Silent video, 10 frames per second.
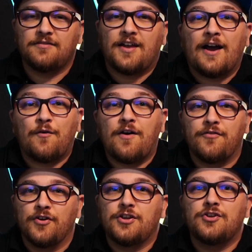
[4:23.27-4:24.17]

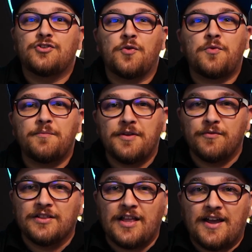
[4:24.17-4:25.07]
However, you don't want to be
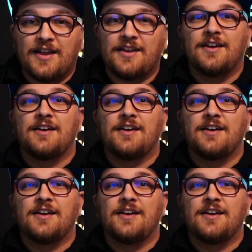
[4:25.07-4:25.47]
relying